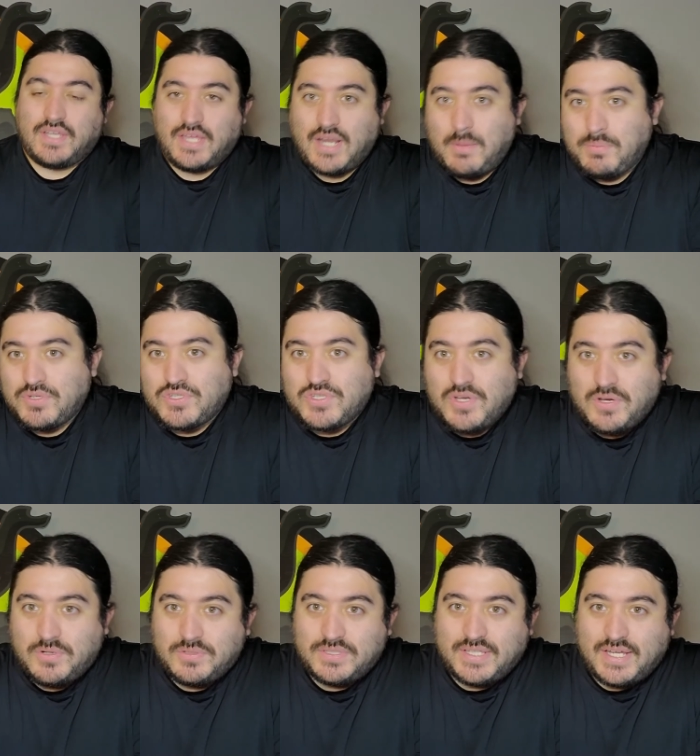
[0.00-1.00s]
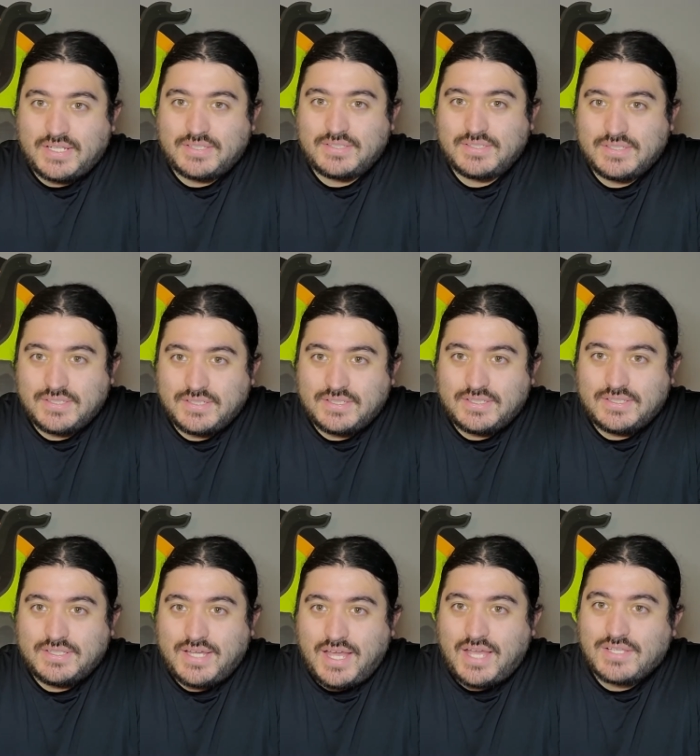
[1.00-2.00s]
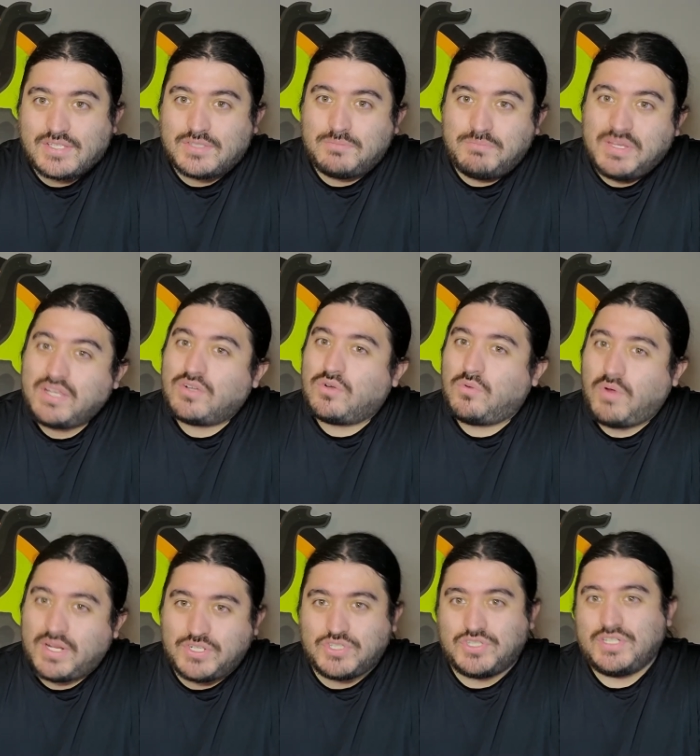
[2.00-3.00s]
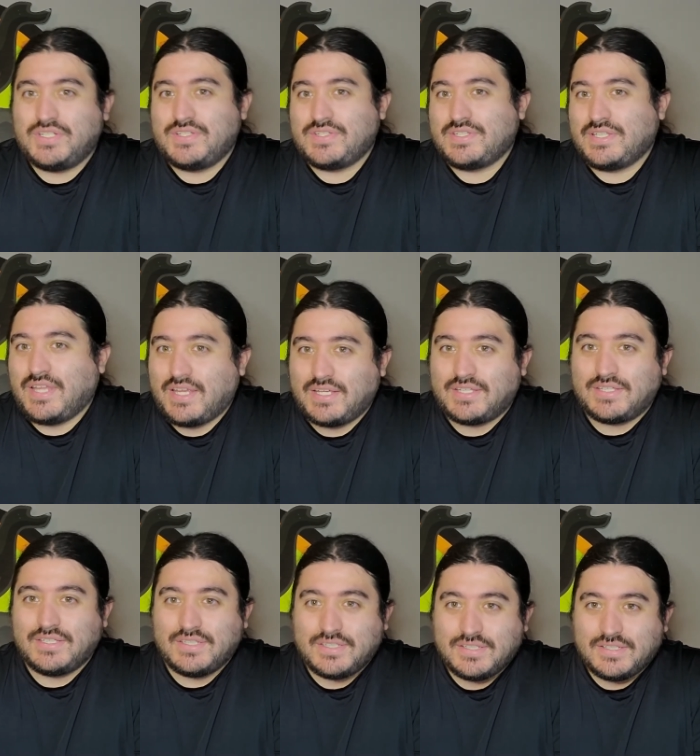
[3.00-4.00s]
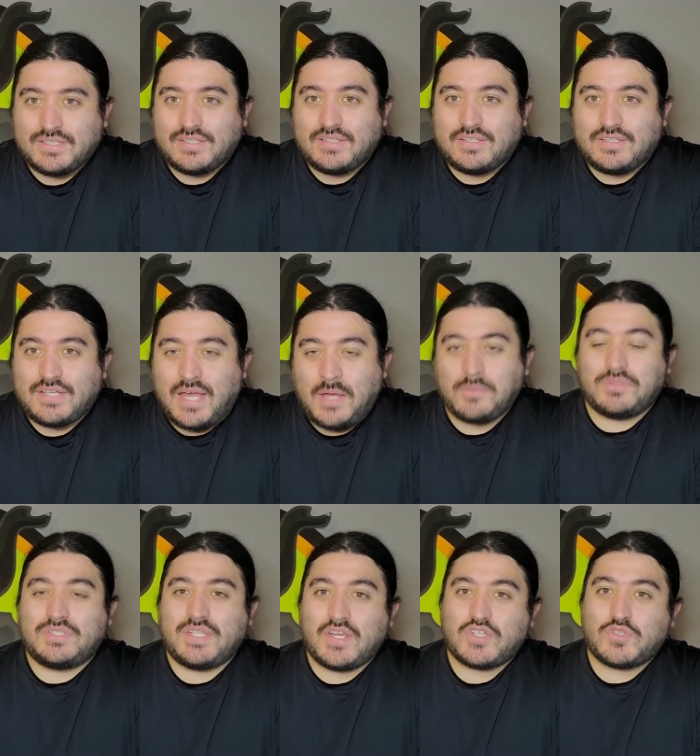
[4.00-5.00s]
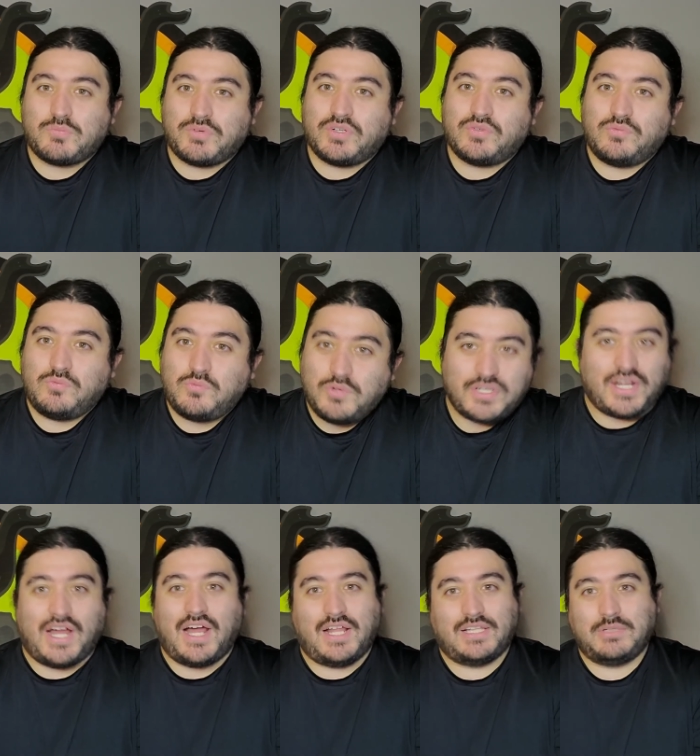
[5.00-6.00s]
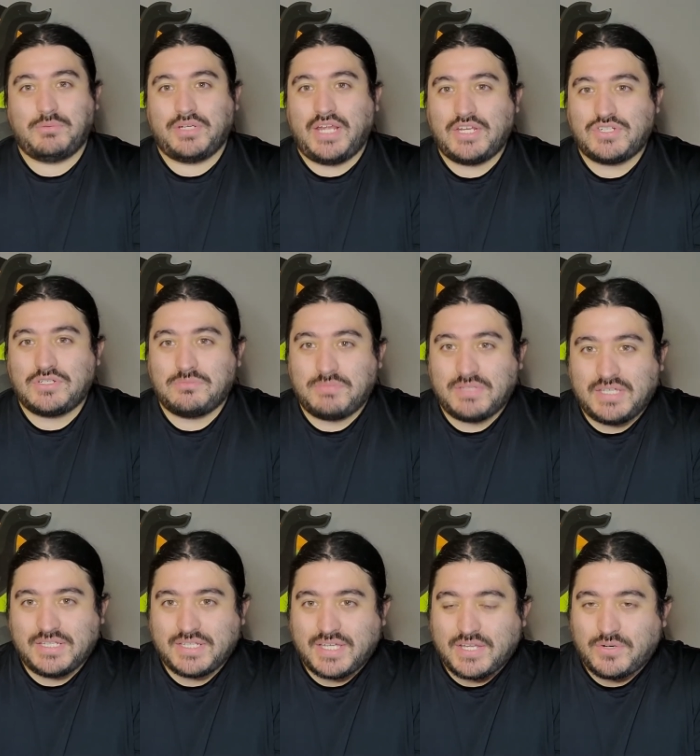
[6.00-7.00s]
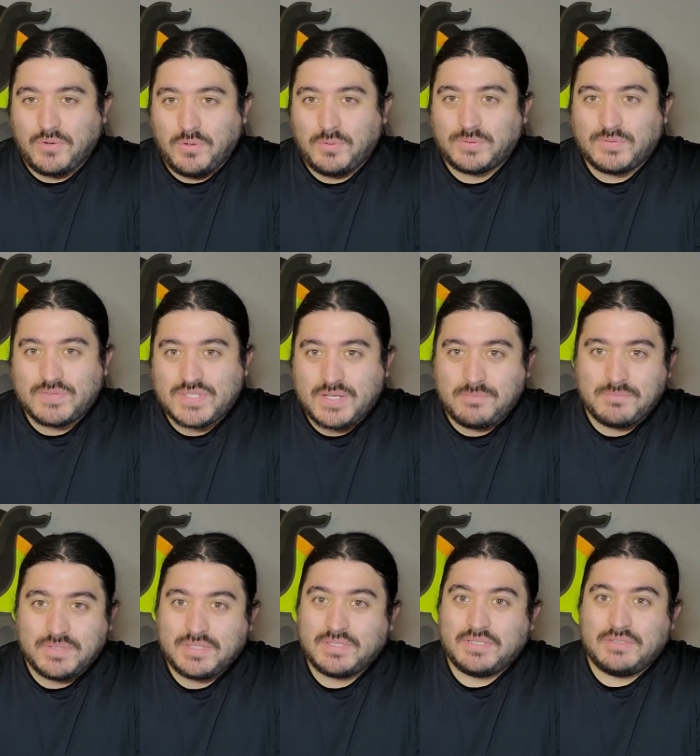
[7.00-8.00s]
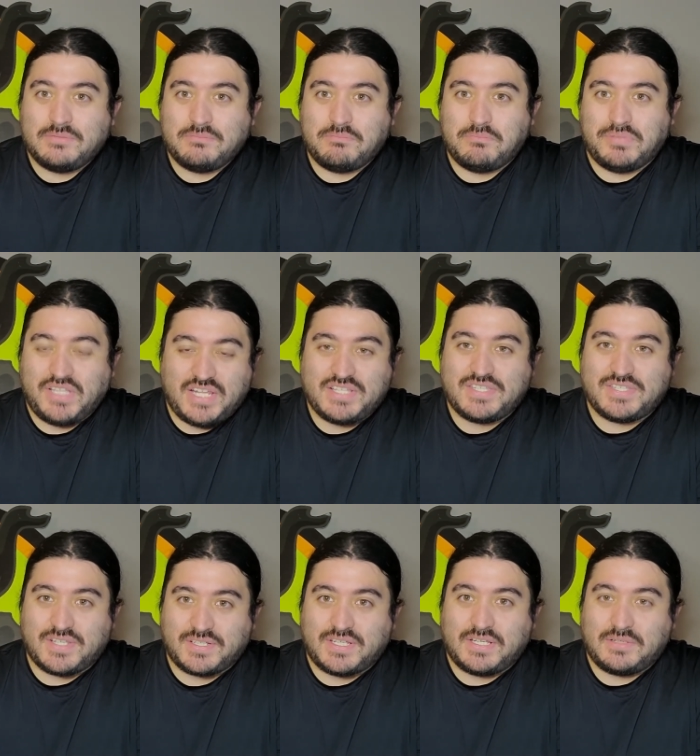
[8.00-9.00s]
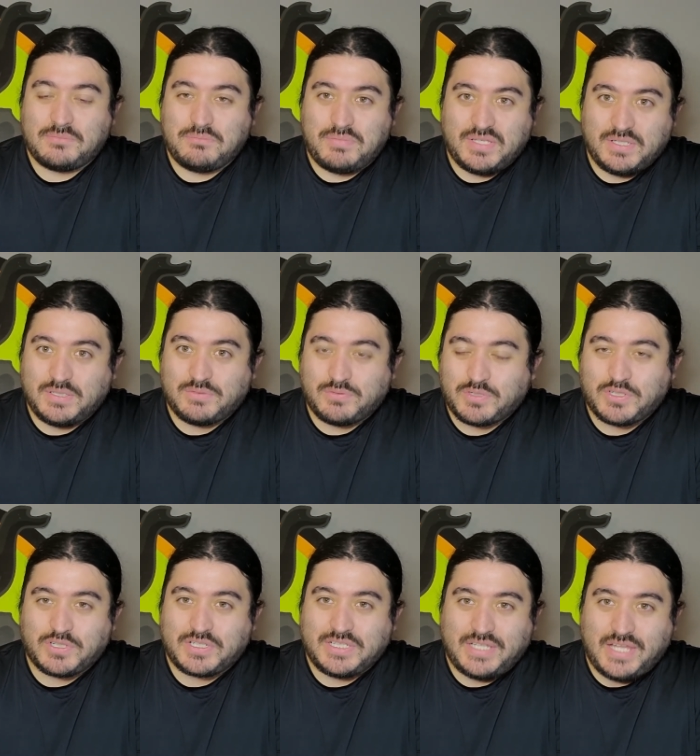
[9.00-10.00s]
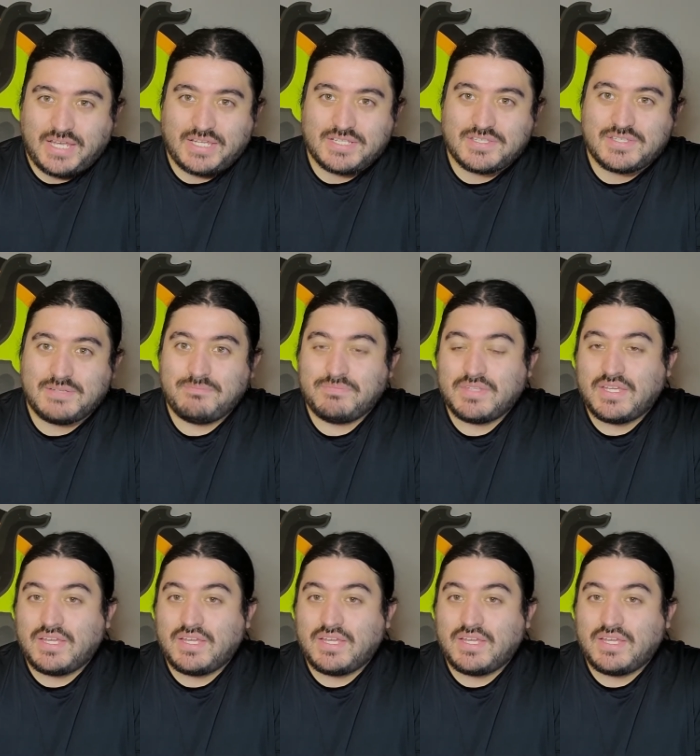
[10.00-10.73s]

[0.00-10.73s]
An episode that asks big questions like how desperate would a Hollywood agent be to get a hold of some blood sucking pill for her clients?